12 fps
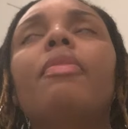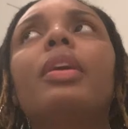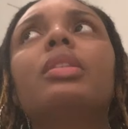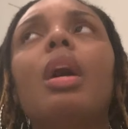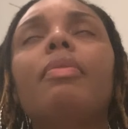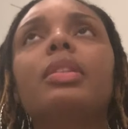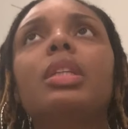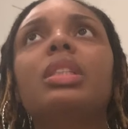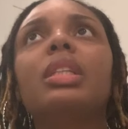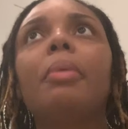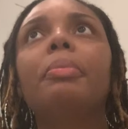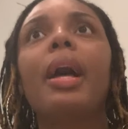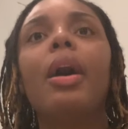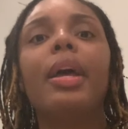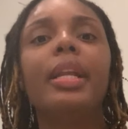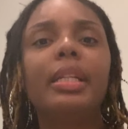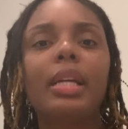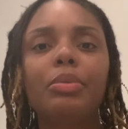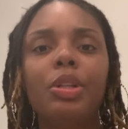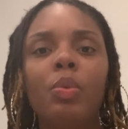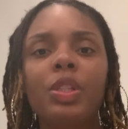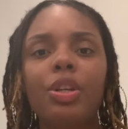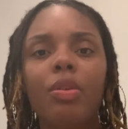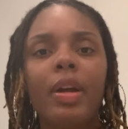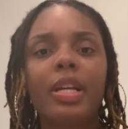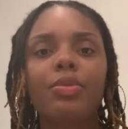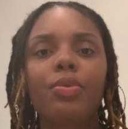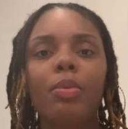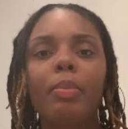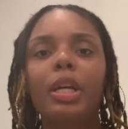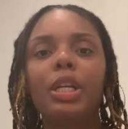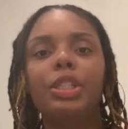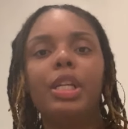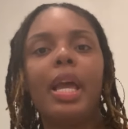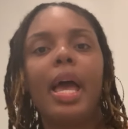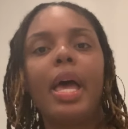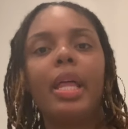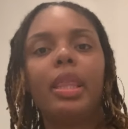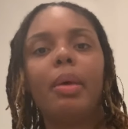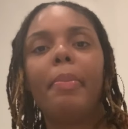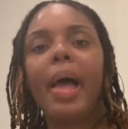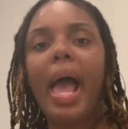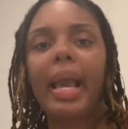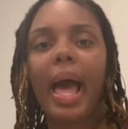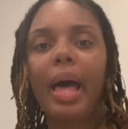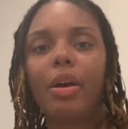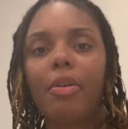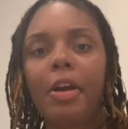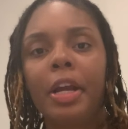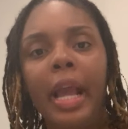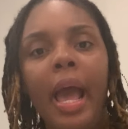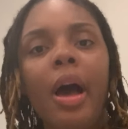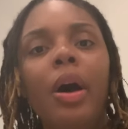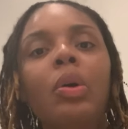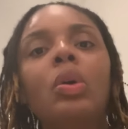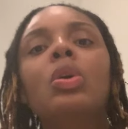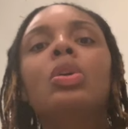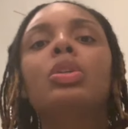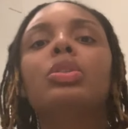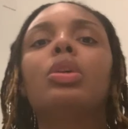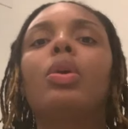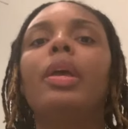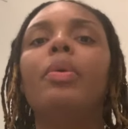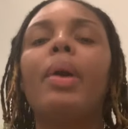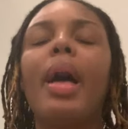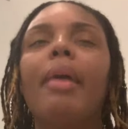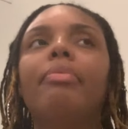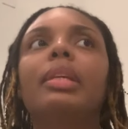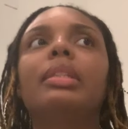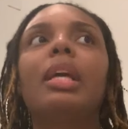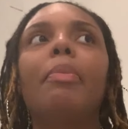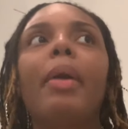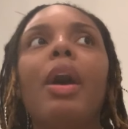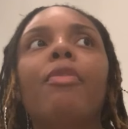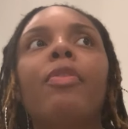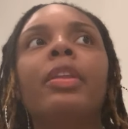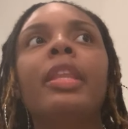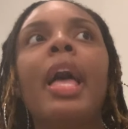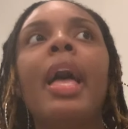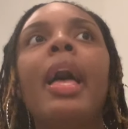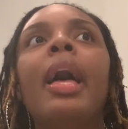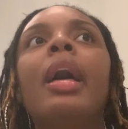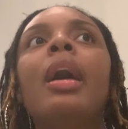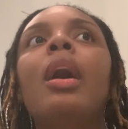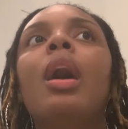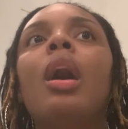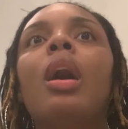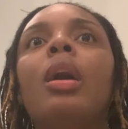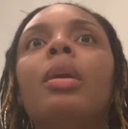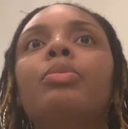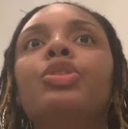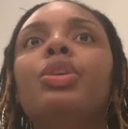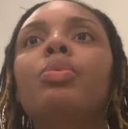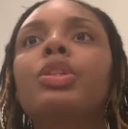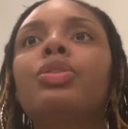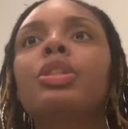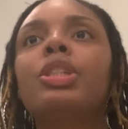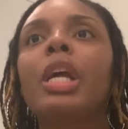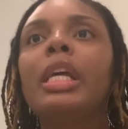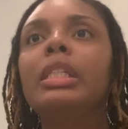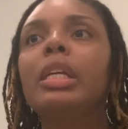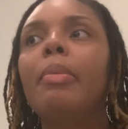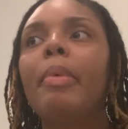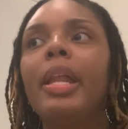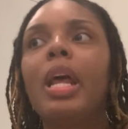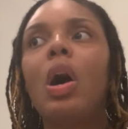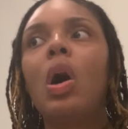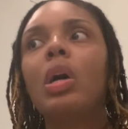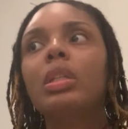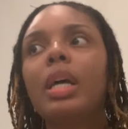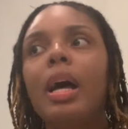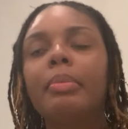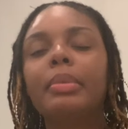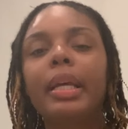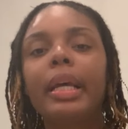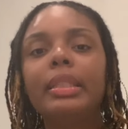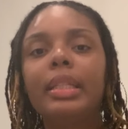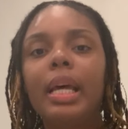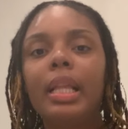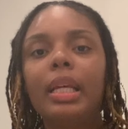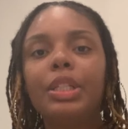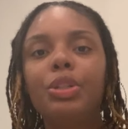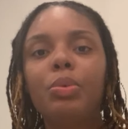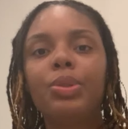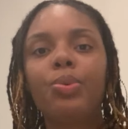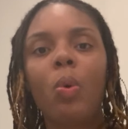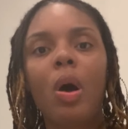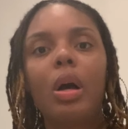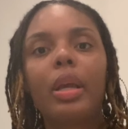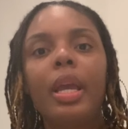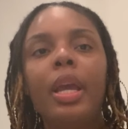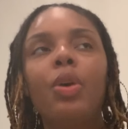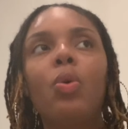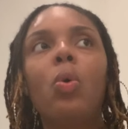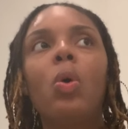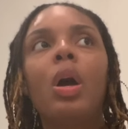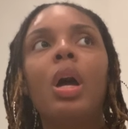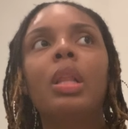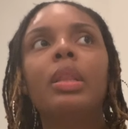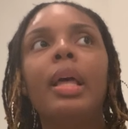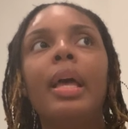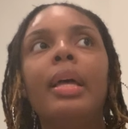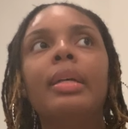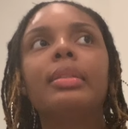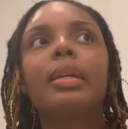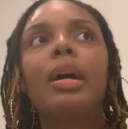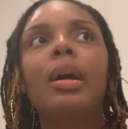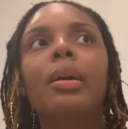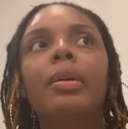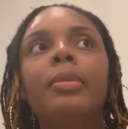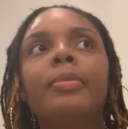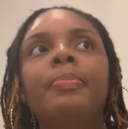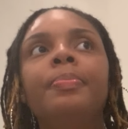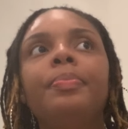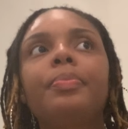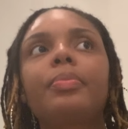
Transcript: the first officer stepped out anytime she went to the restroom because she had the back out of her gown. So he would have to step out for that. Um, she was restrained to the bed at all times, like I said, unless she was walking or unless um,